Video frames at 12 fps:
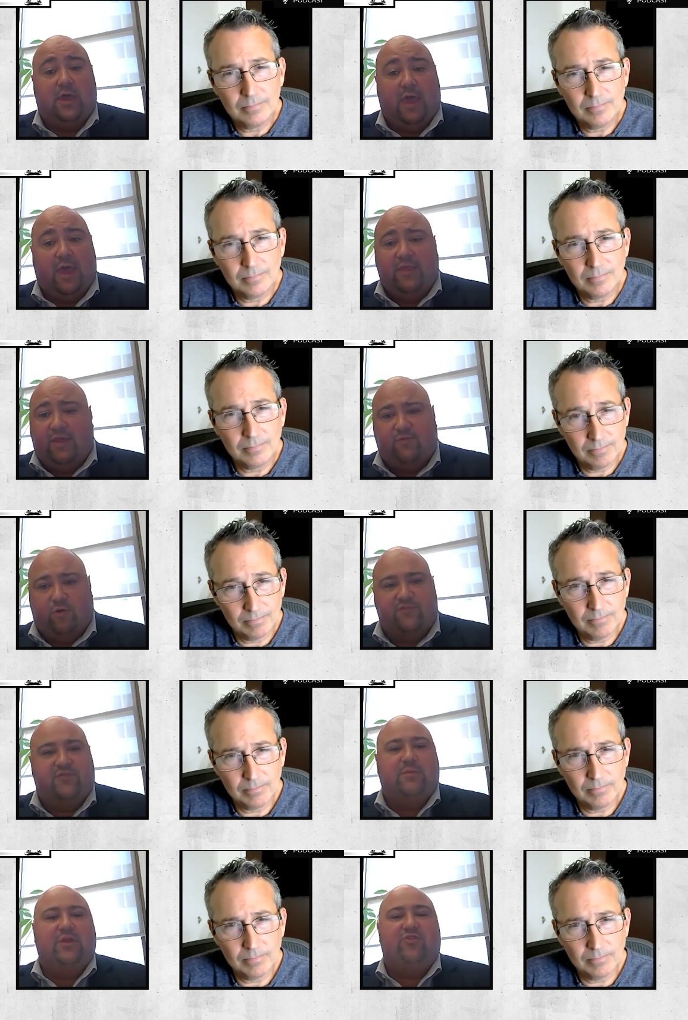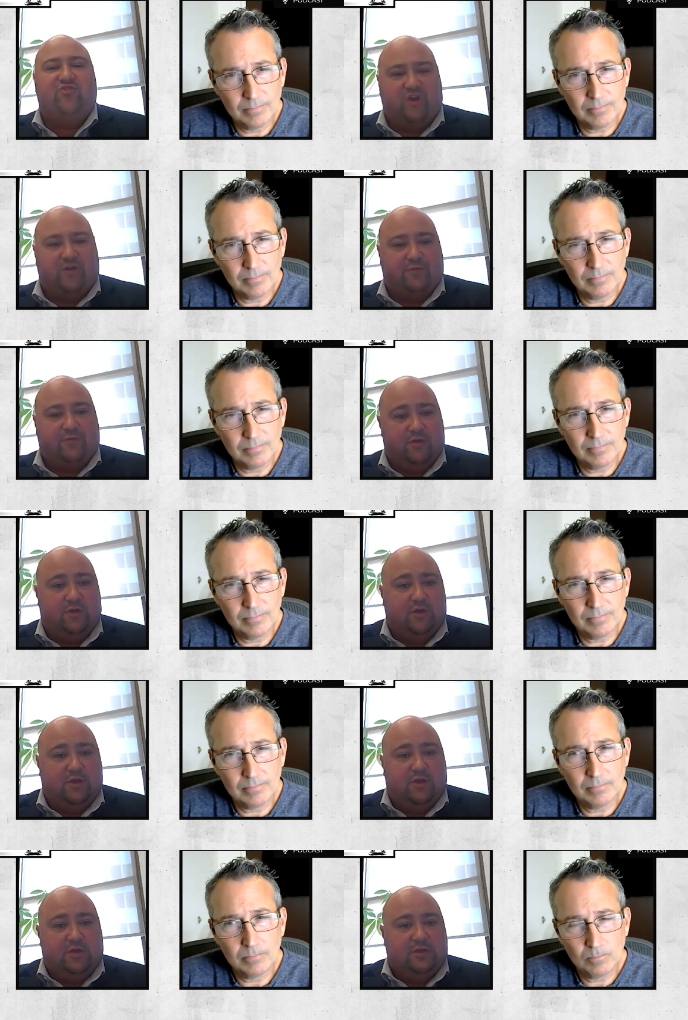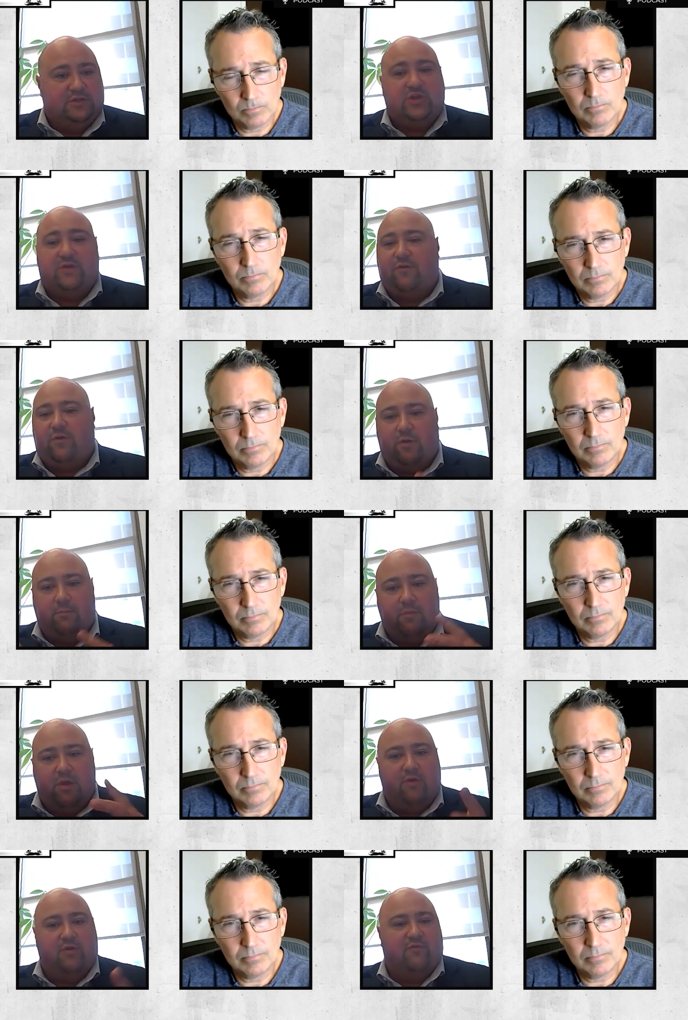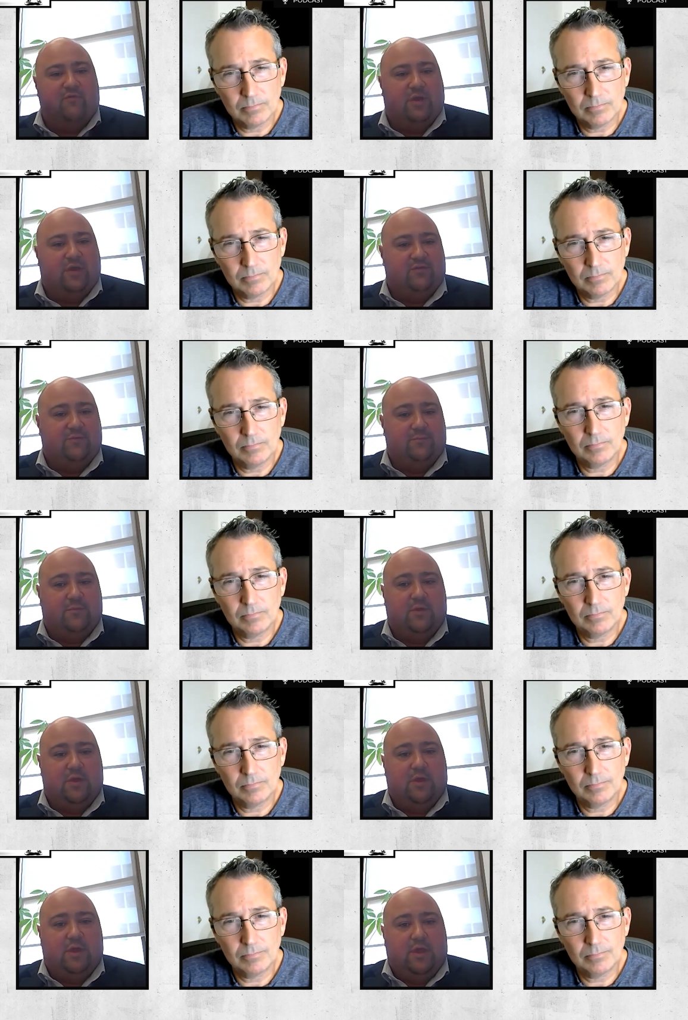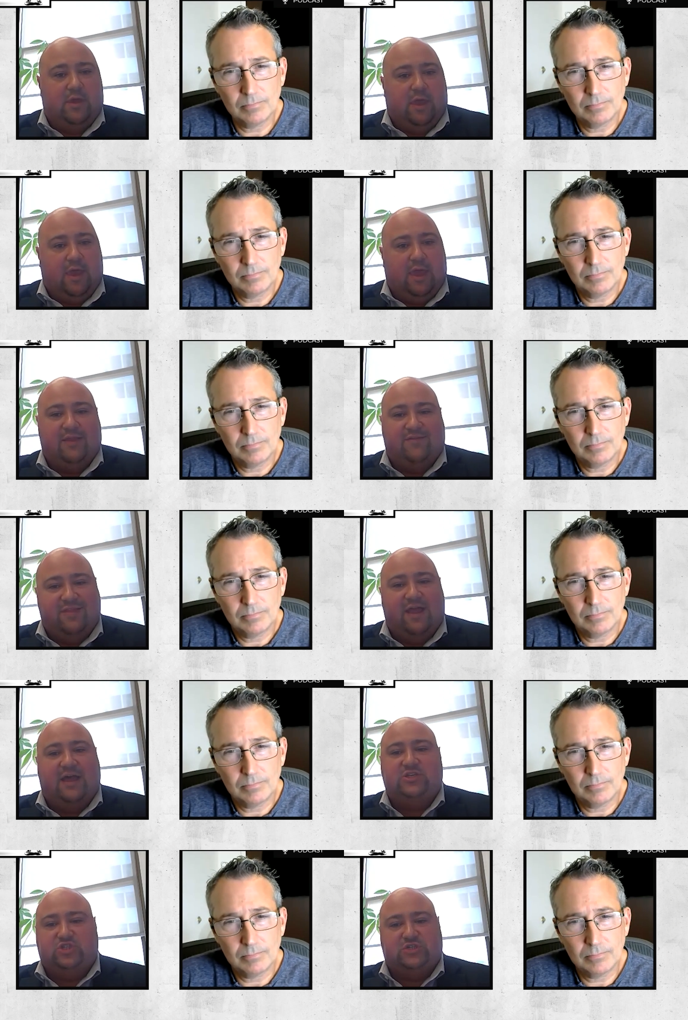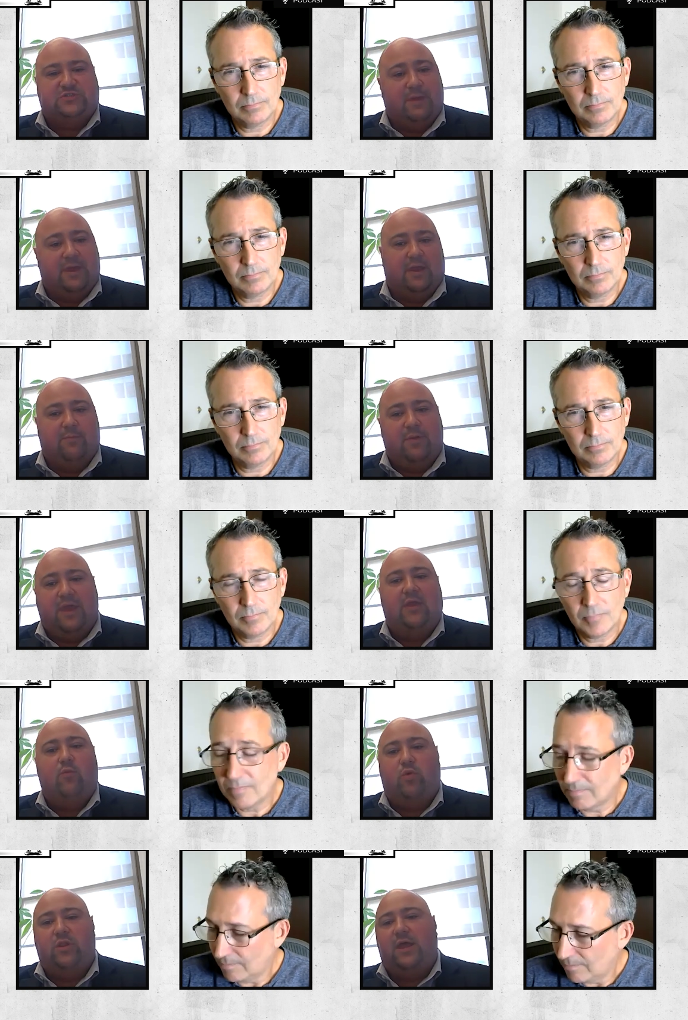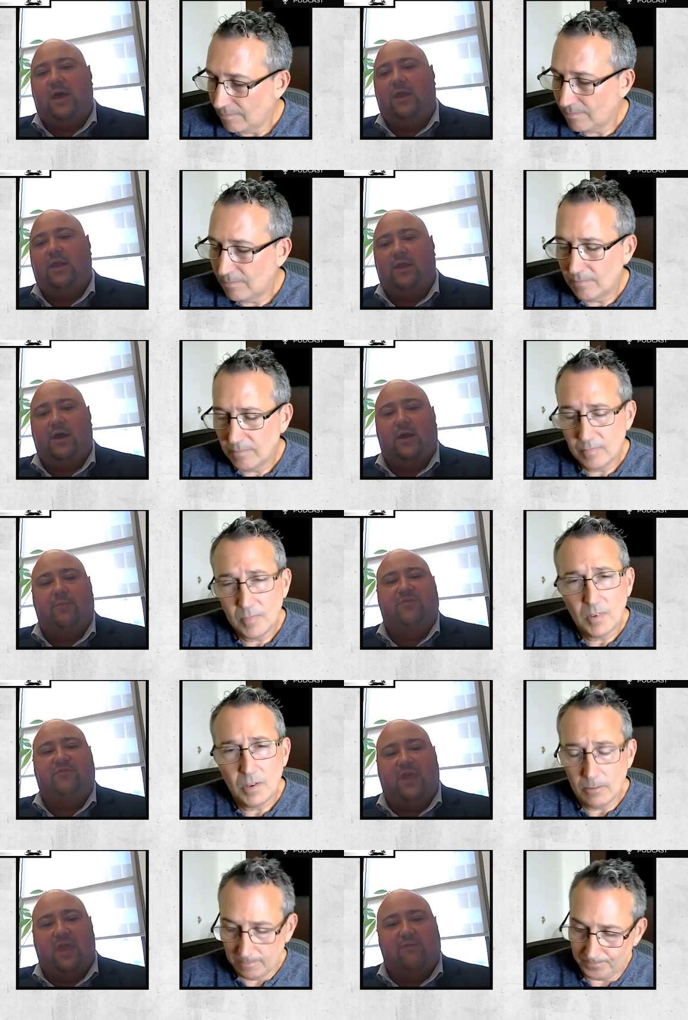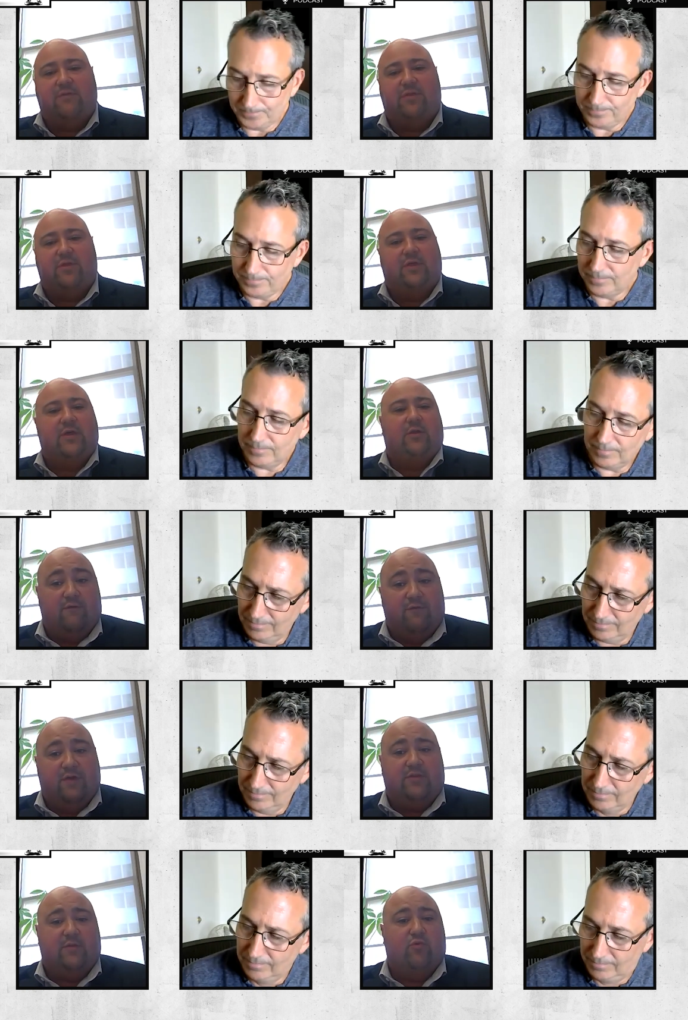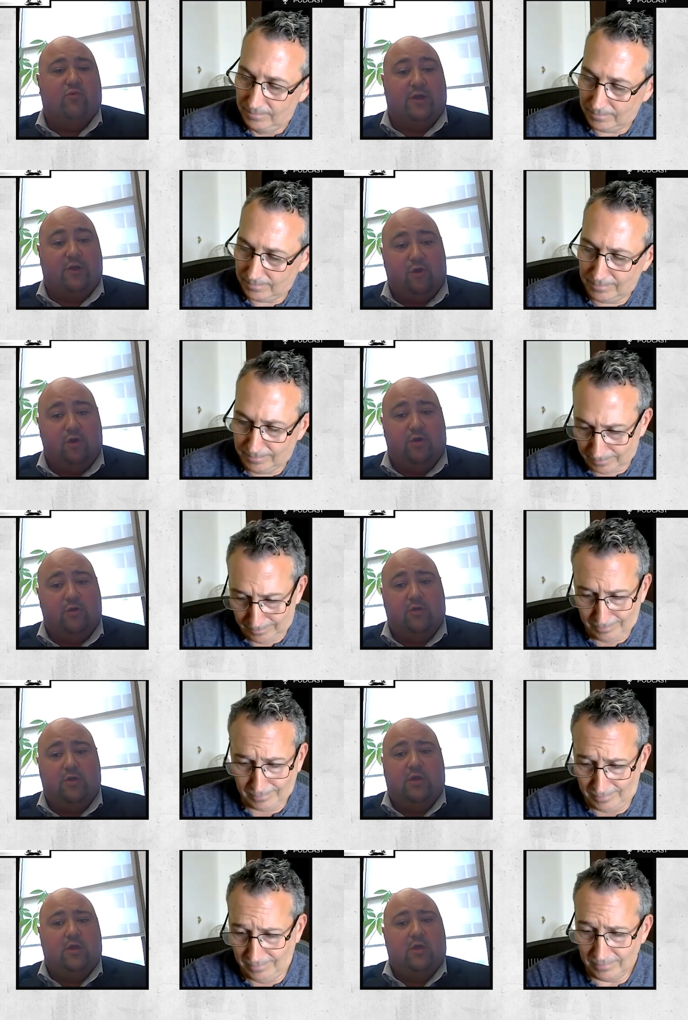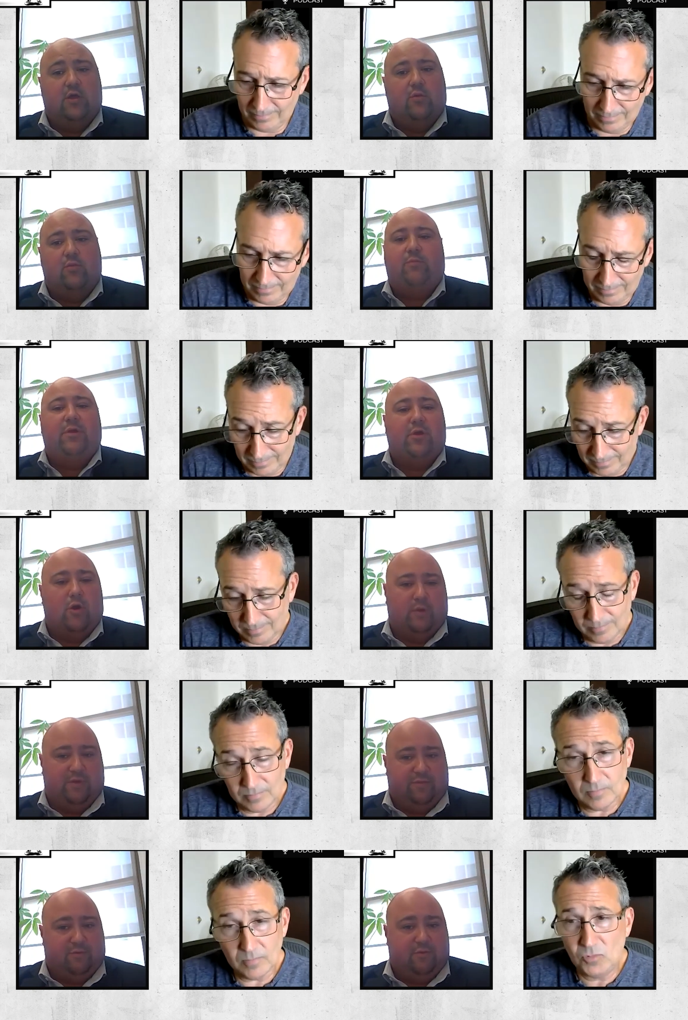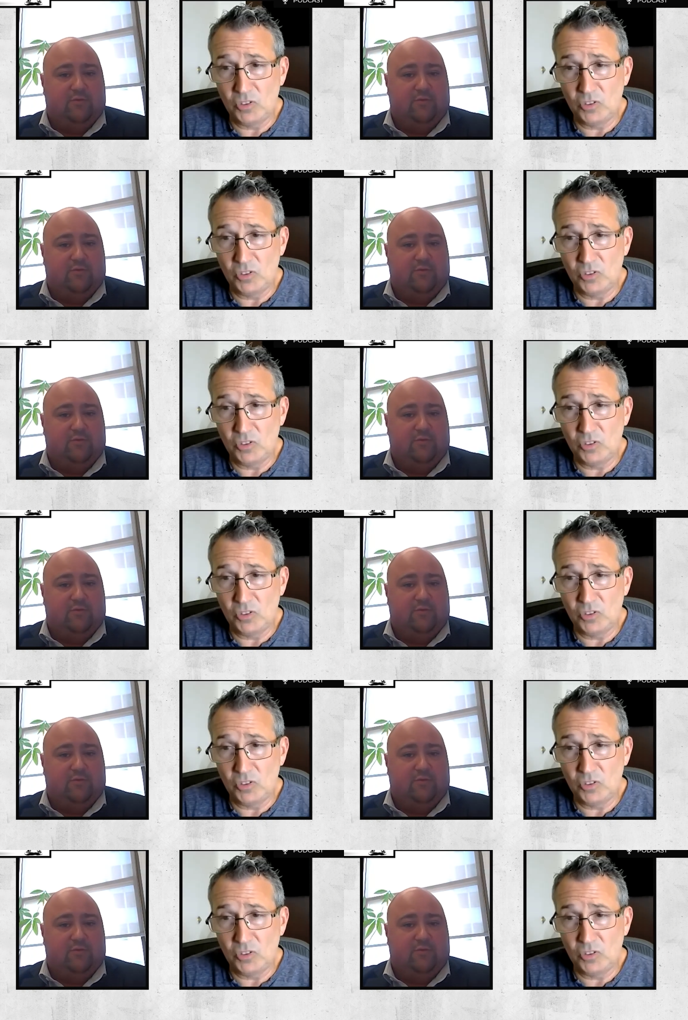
Speaker 1: And that's causing me to suffer, suffer in a myriad of ways. And it's not just pain. Pain would not encompass everything that a victim who got hurt would be going through.